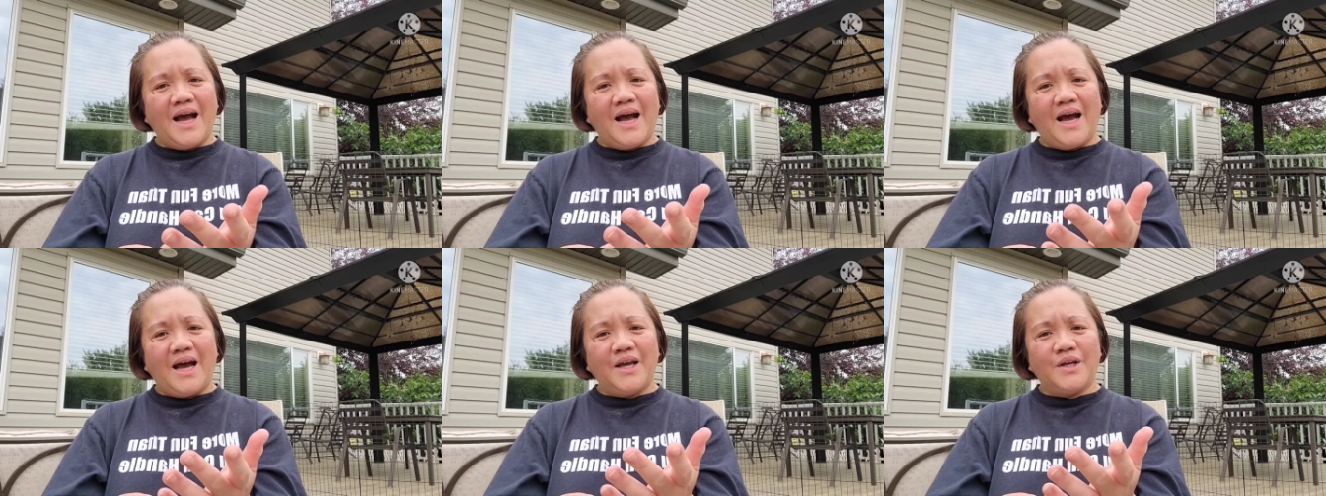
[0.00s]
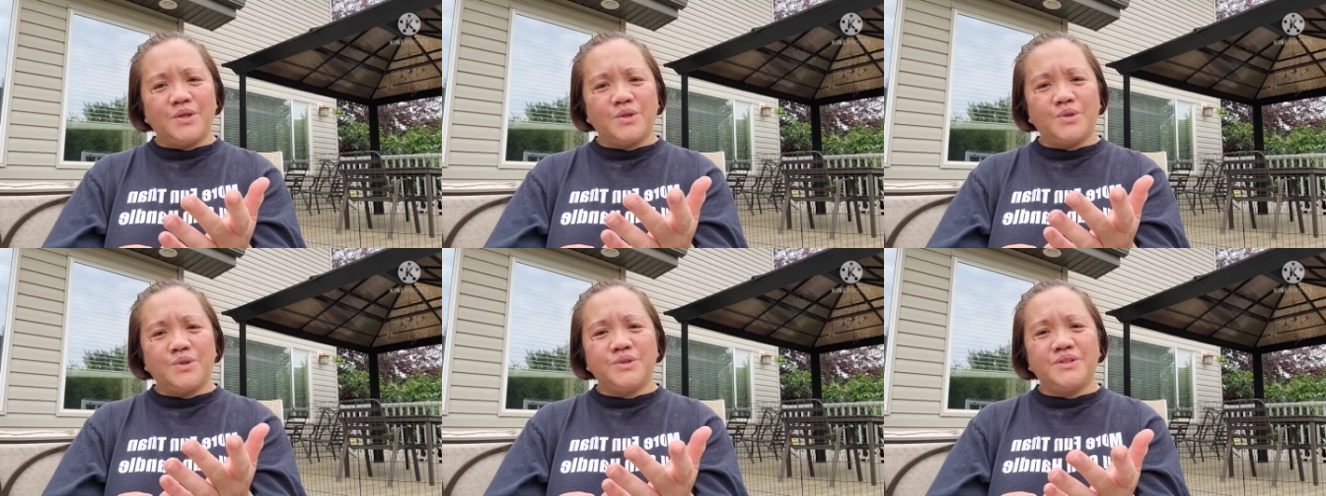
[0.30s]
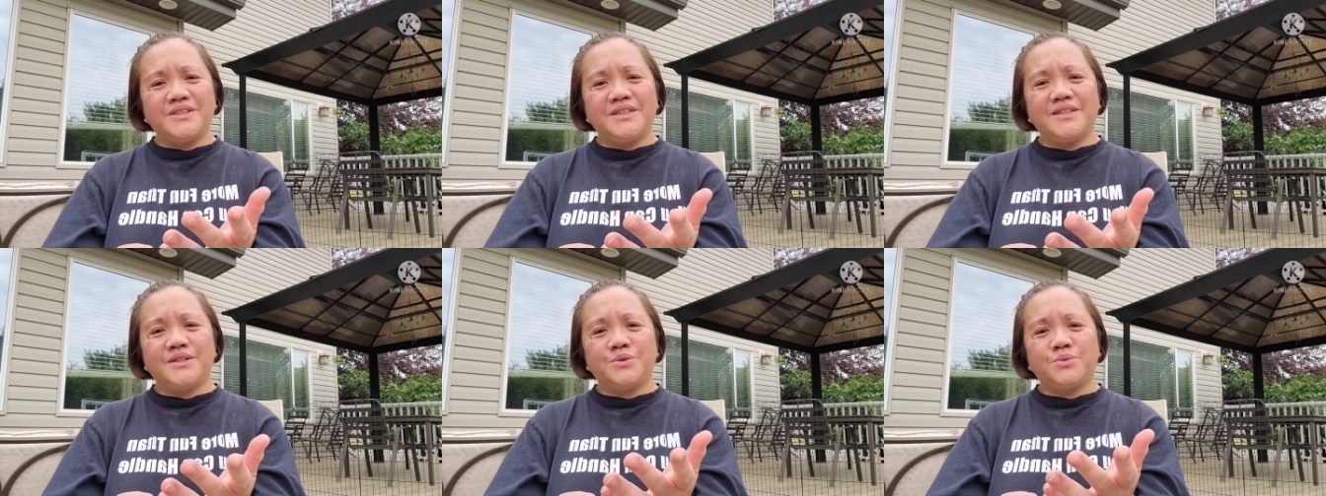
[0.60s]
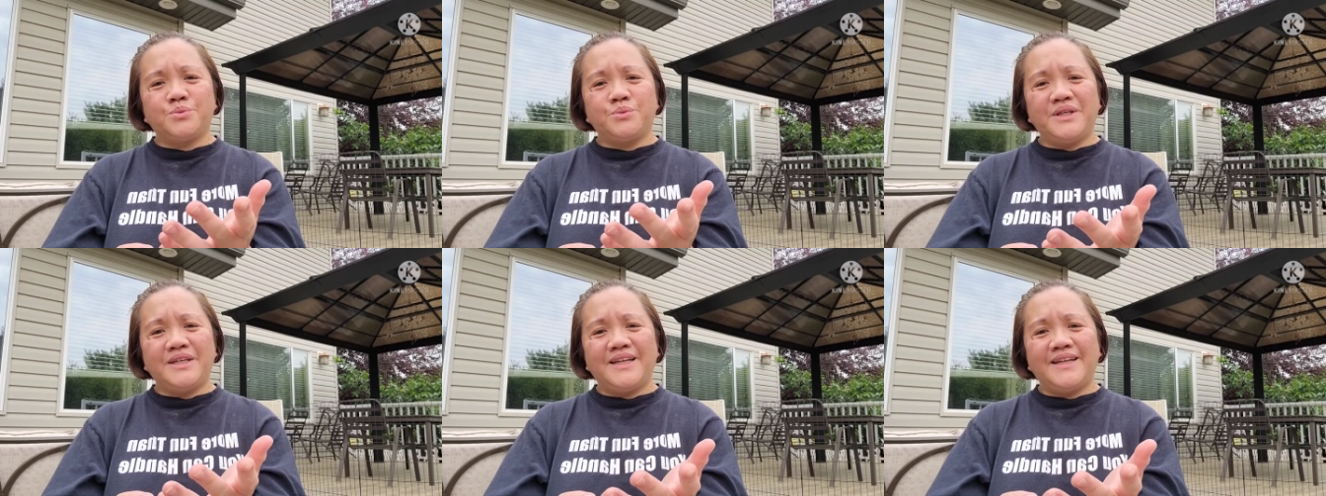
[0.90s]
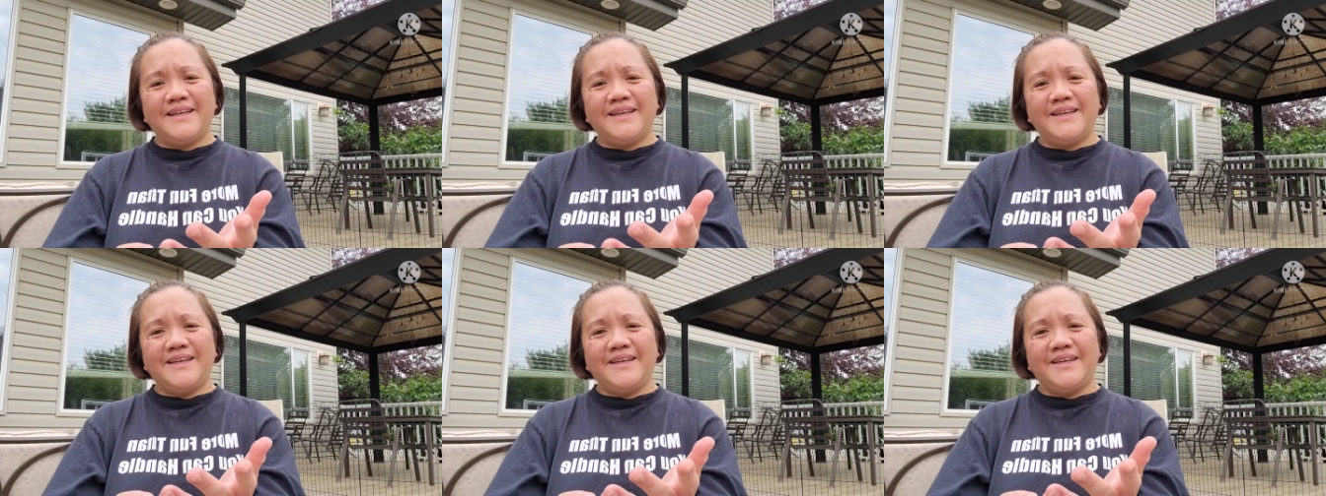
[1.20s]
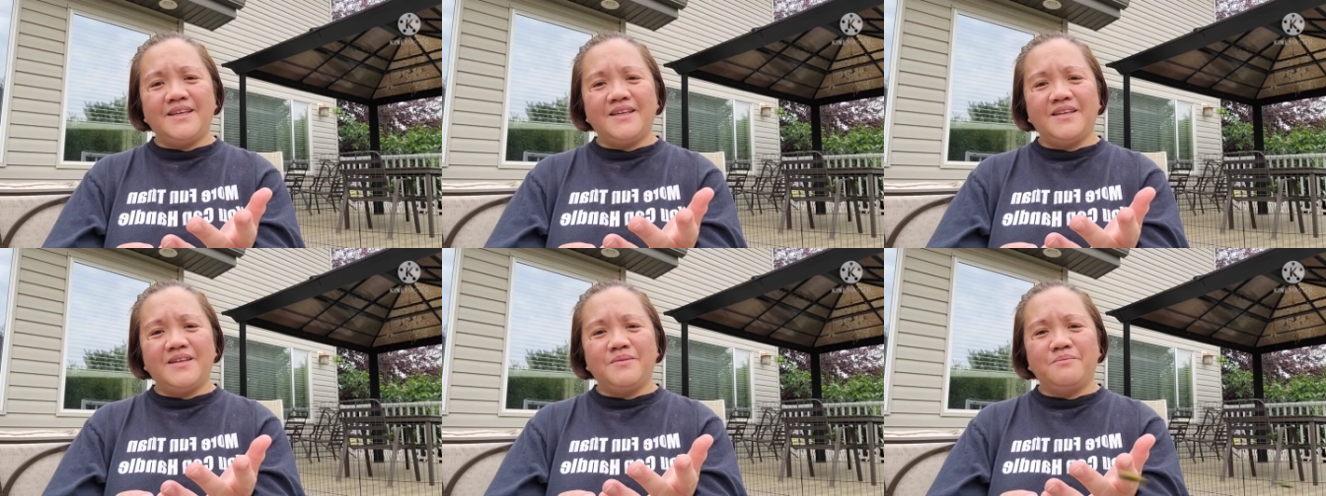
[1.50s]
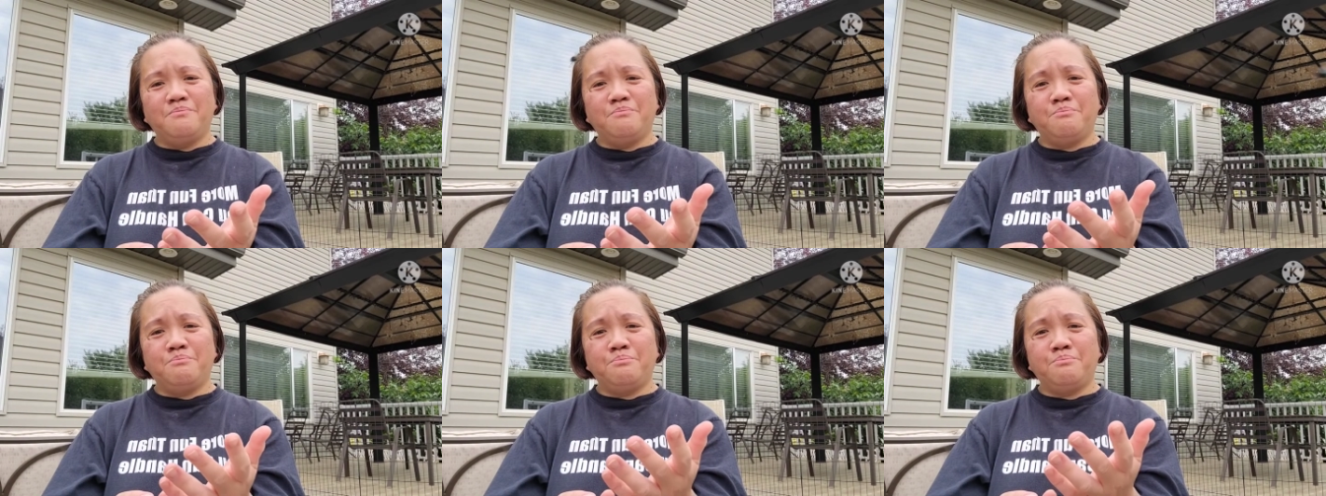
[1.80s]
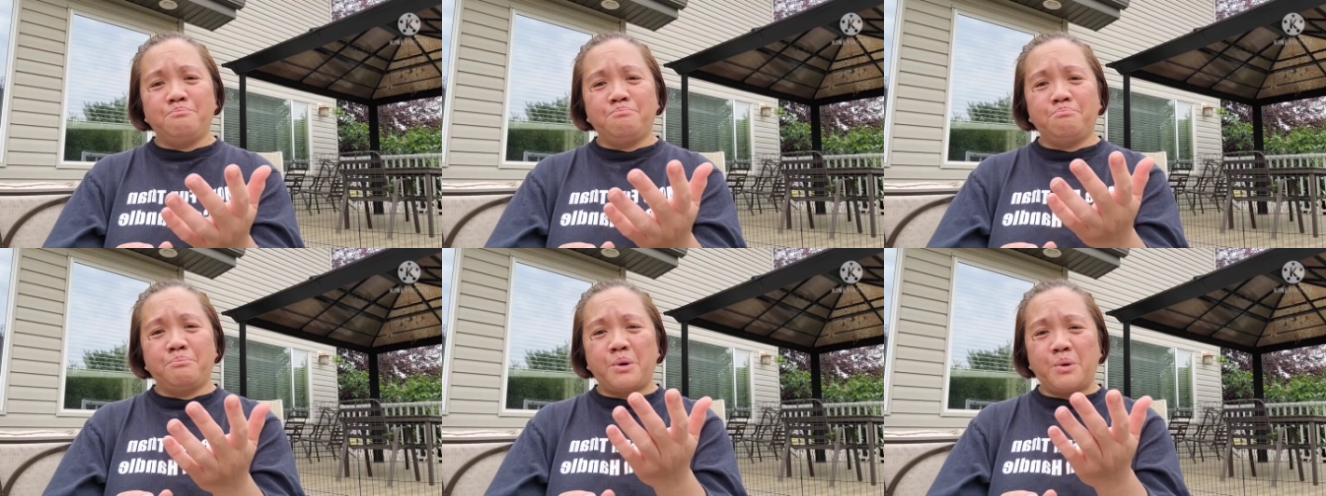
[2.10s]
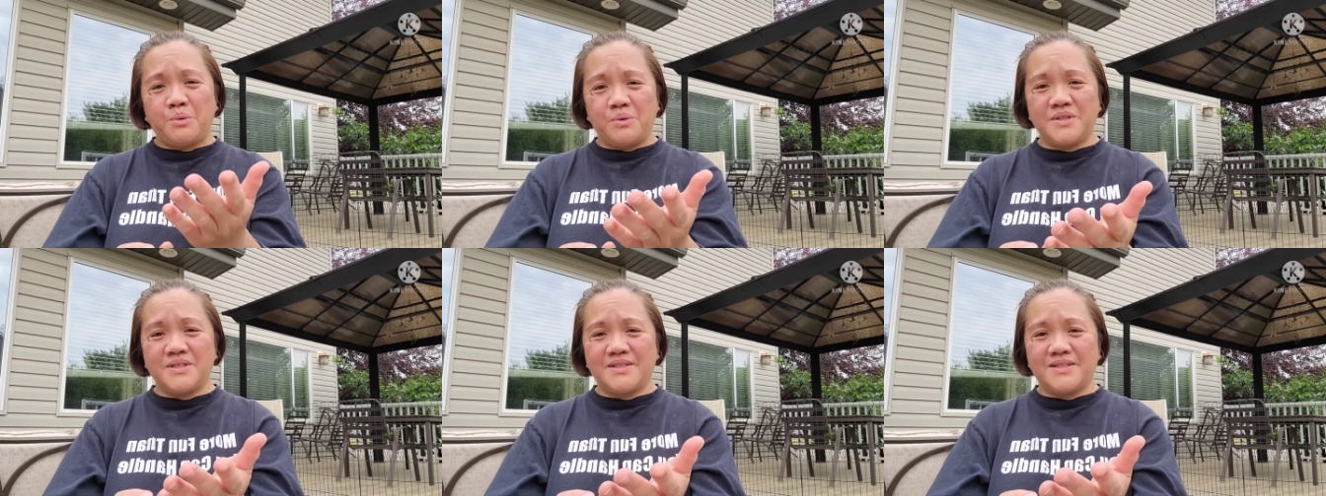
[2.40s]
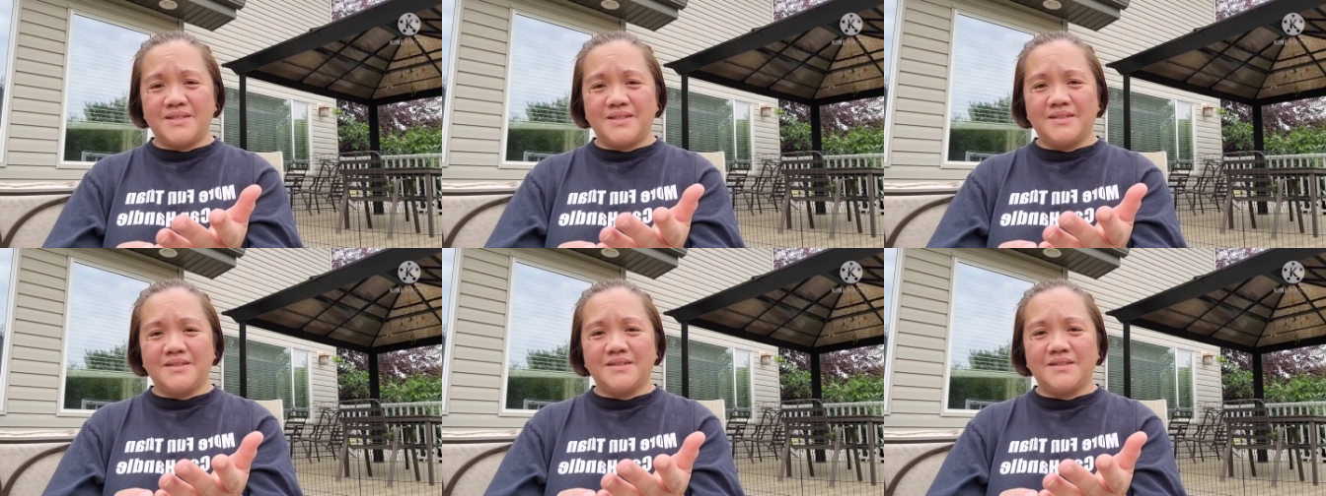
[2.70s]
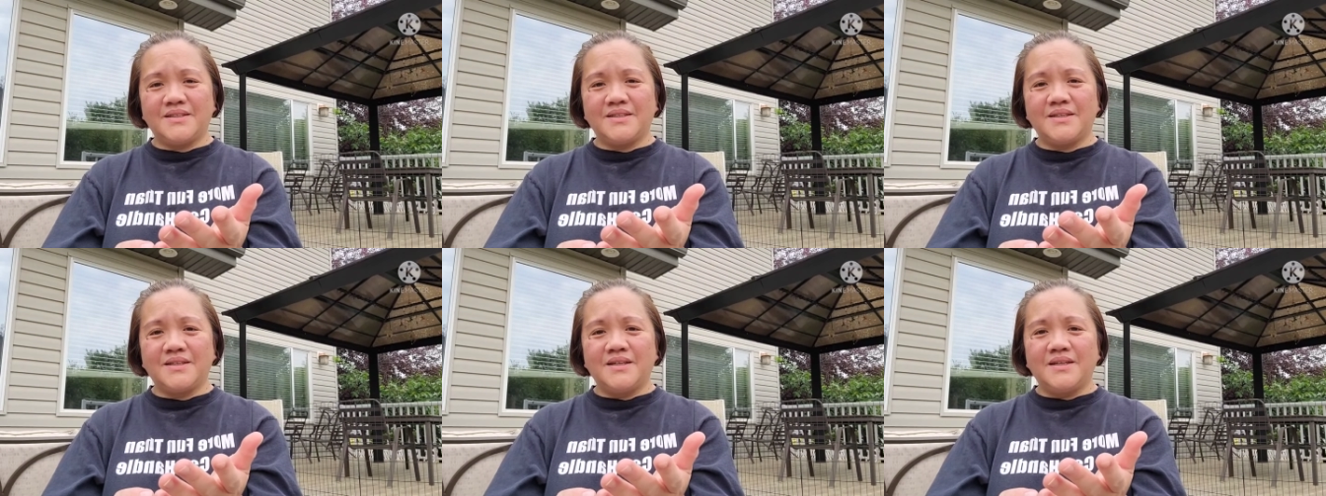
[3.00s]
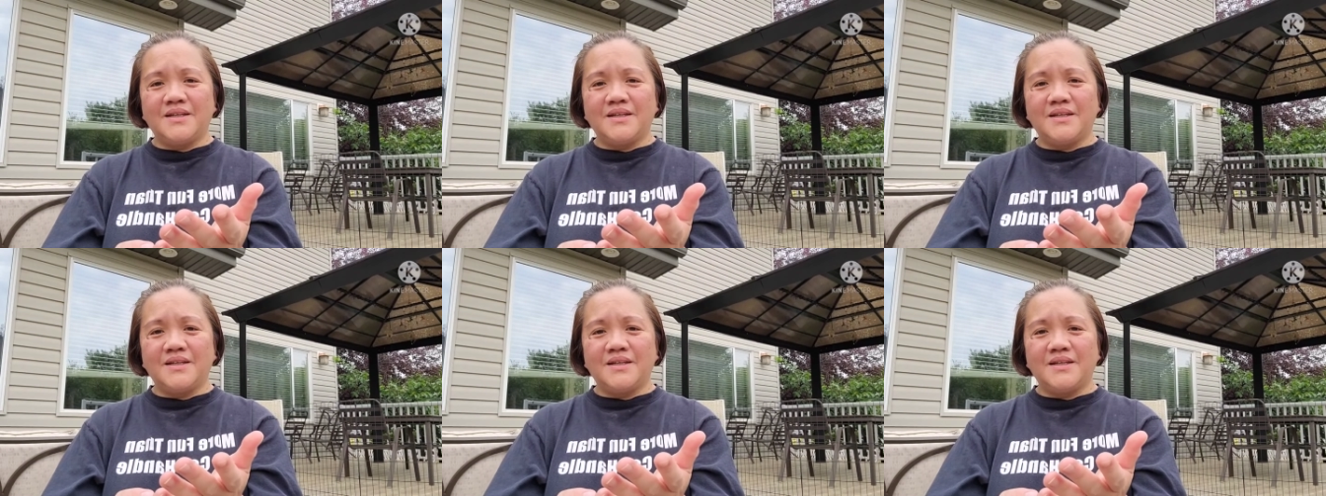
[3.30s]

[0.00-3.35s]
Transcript: I couldn't really post it